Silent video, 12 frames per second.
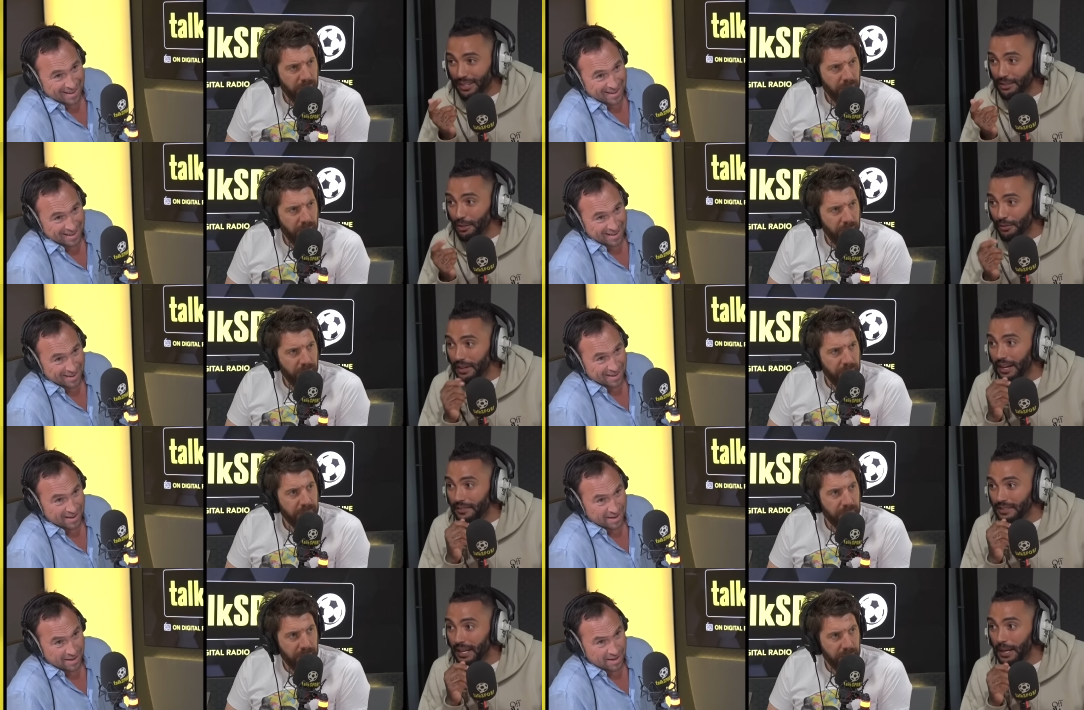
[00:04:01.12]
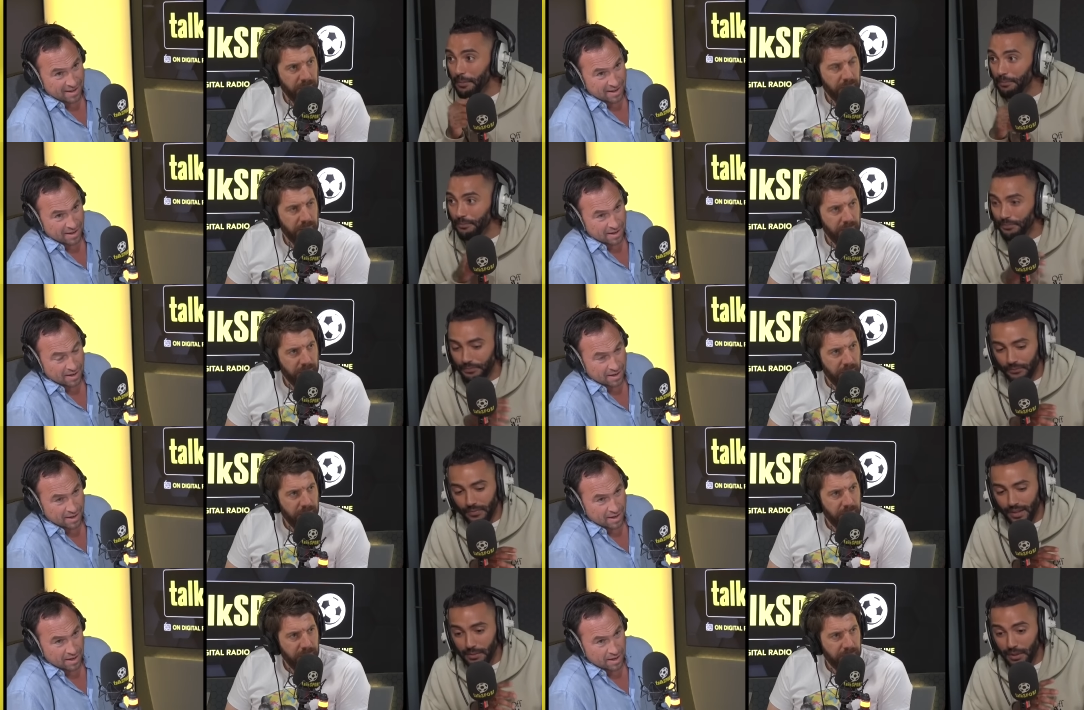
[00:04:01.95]
Speaker 1: dragged off at half time,
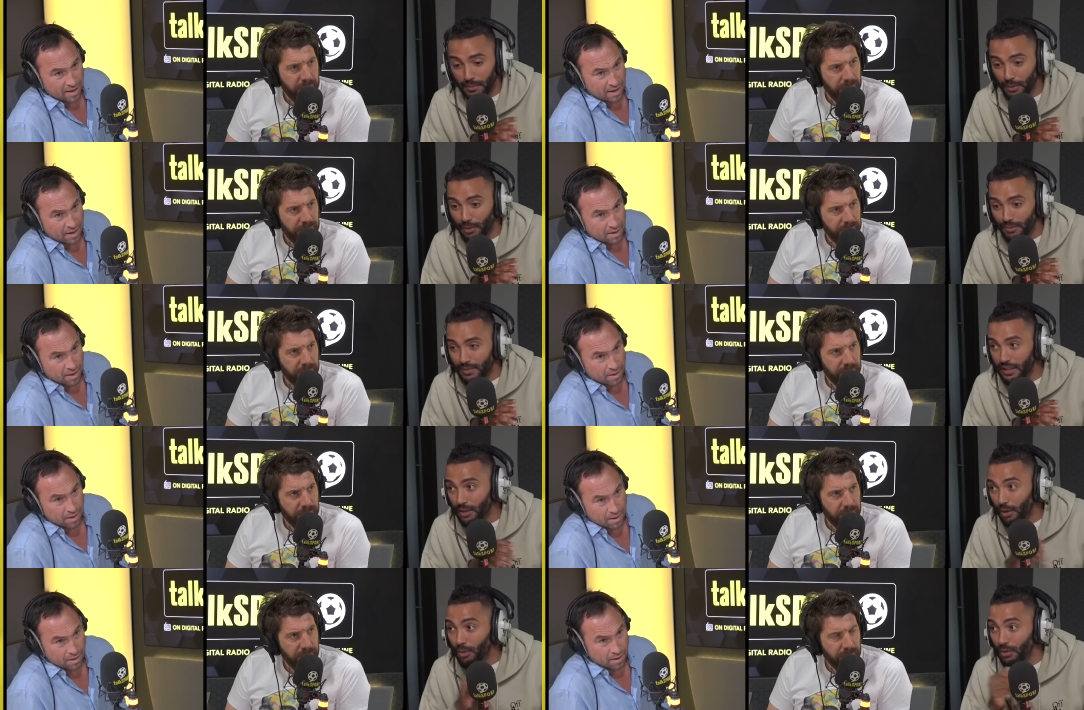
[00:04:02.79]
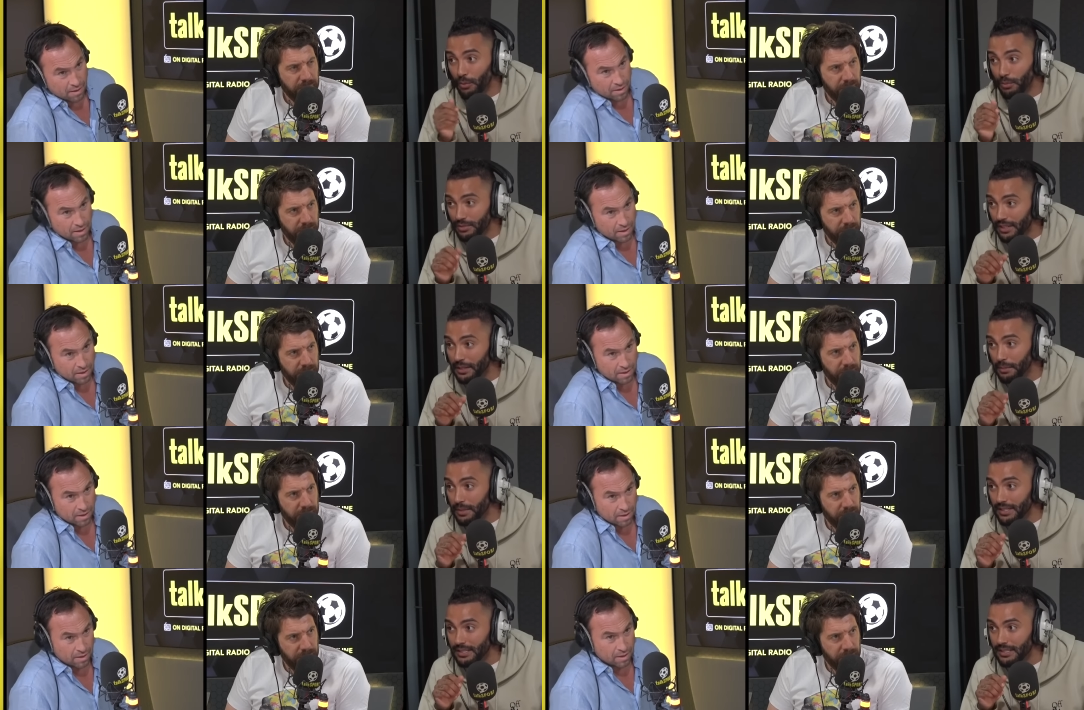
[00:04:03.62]
and he put in goal in centre
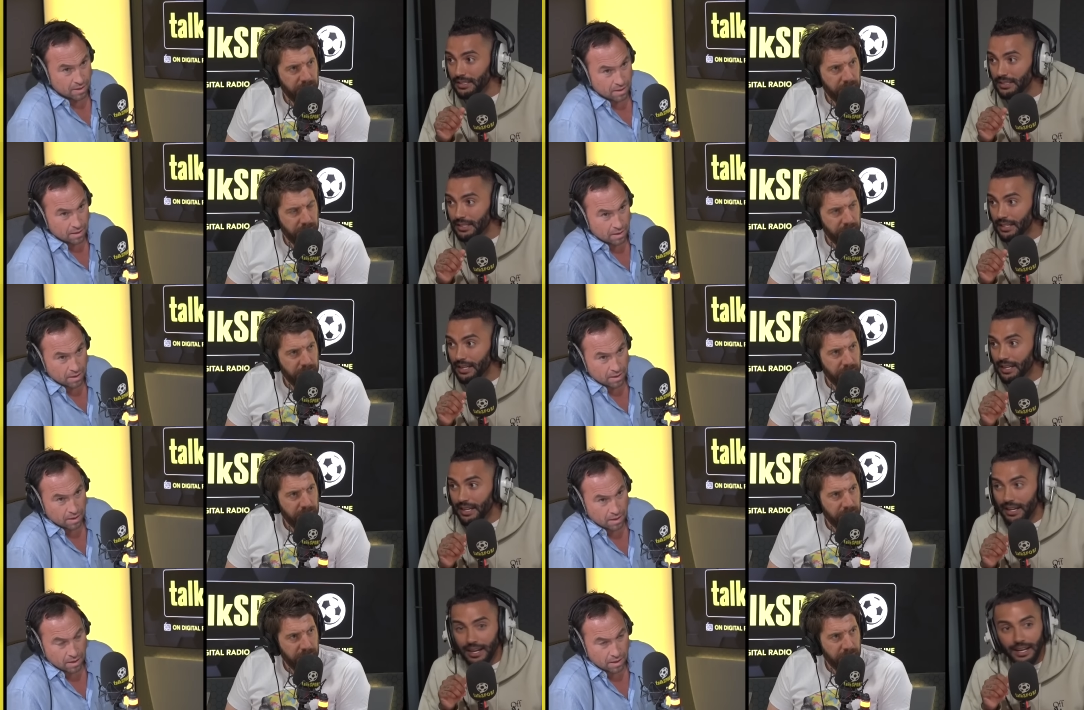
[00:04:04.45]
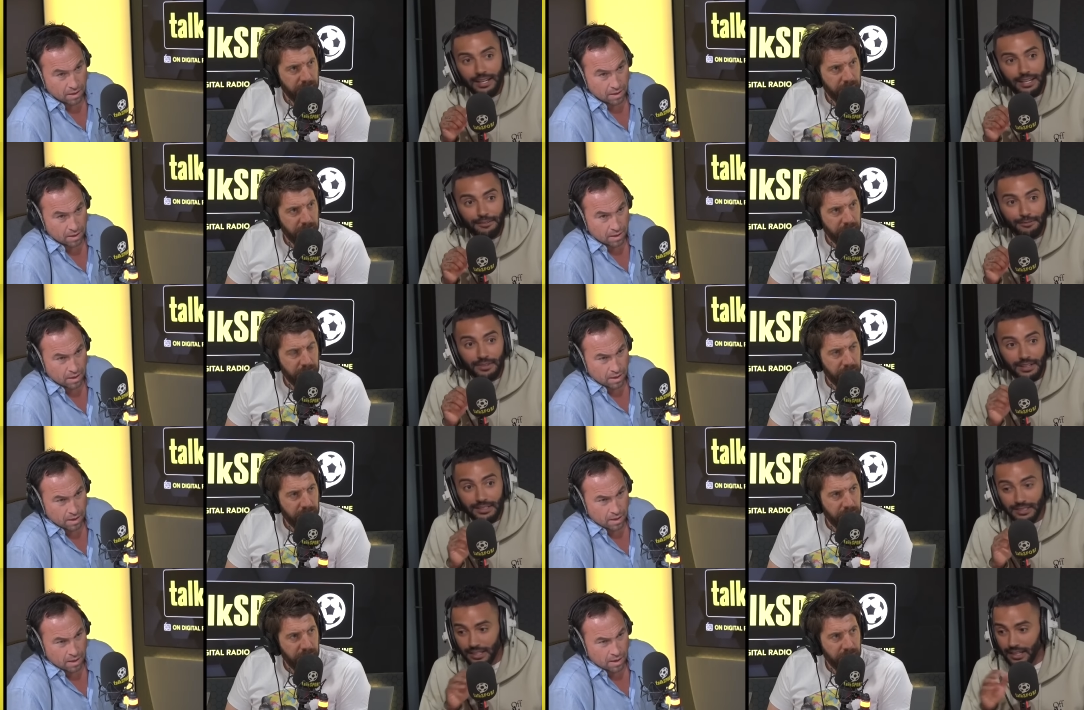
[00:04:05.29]
mid. And ev-
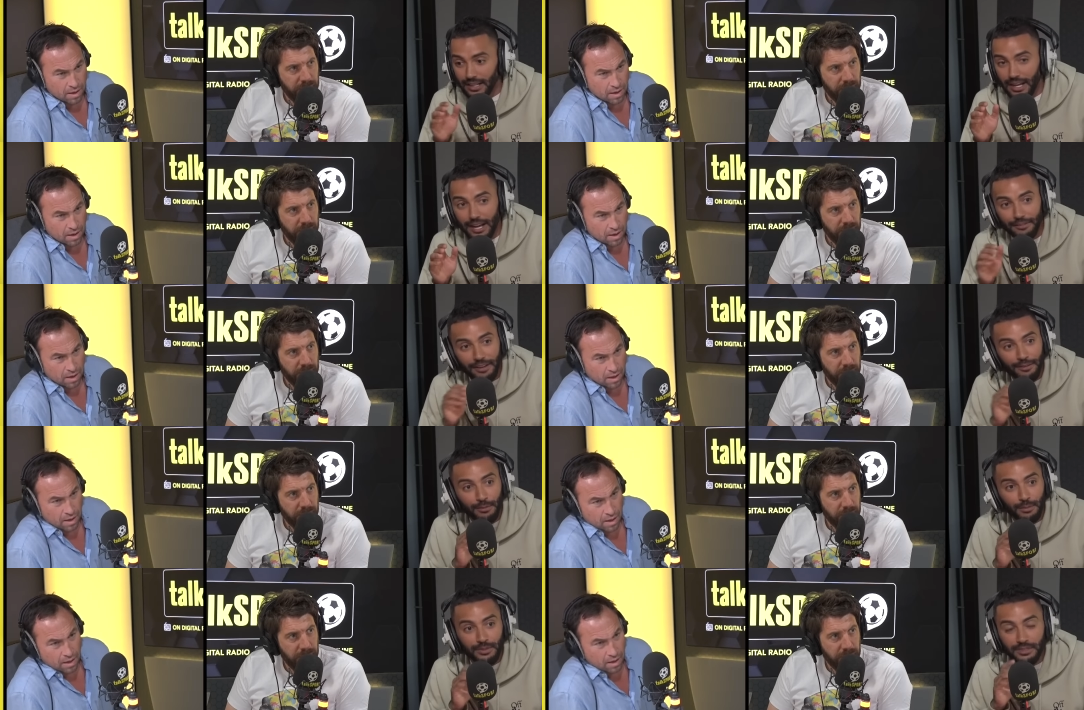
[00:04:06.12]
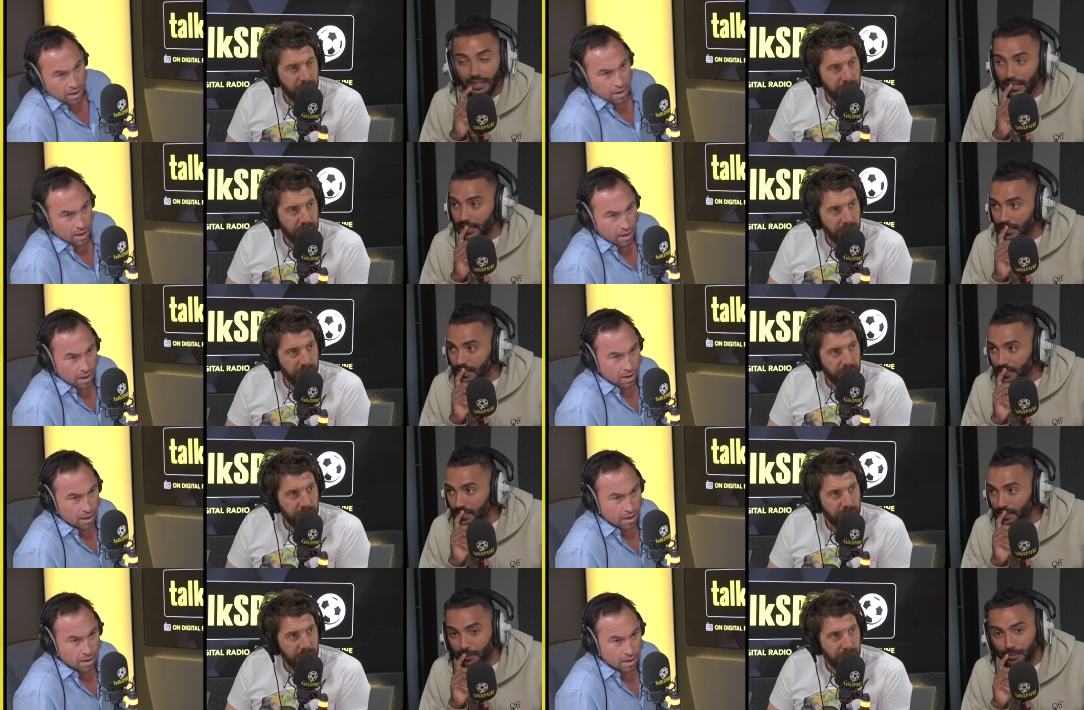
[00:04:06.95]
that second half, everyone was like,
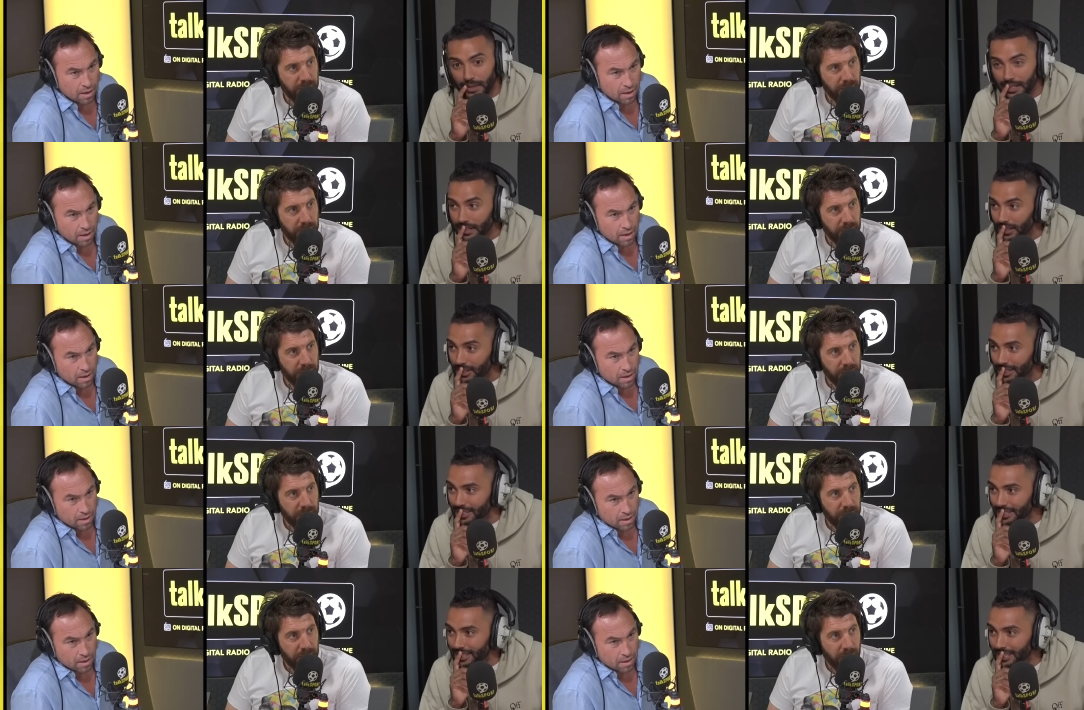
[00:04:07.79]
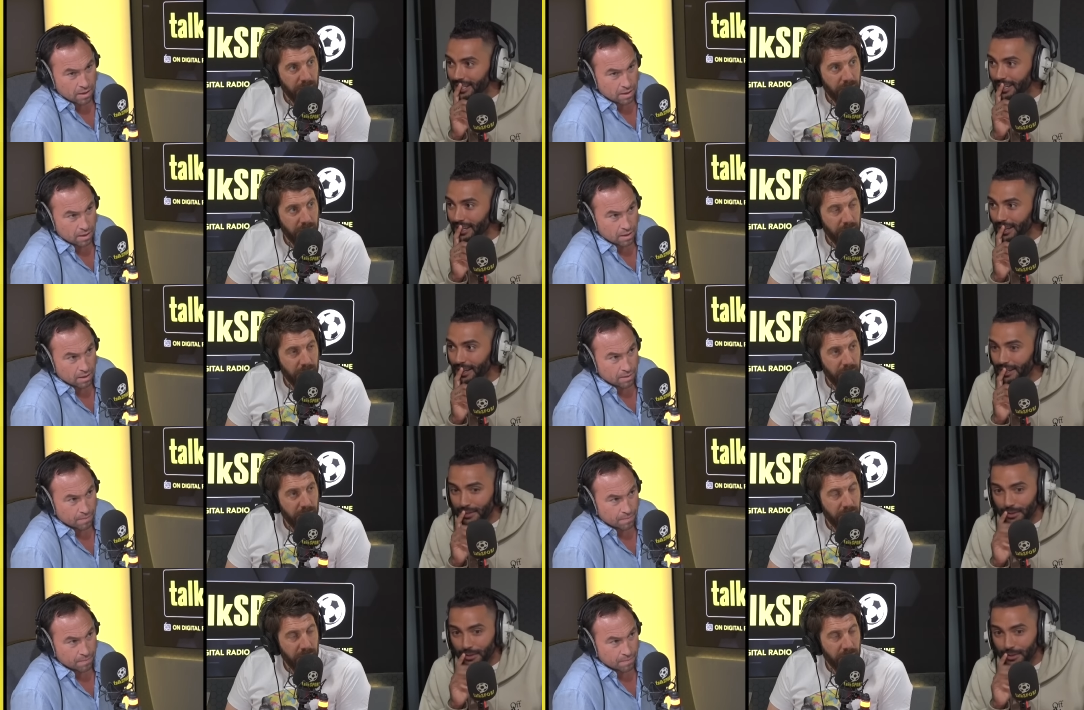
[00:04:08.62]
"Oh my god, yeah.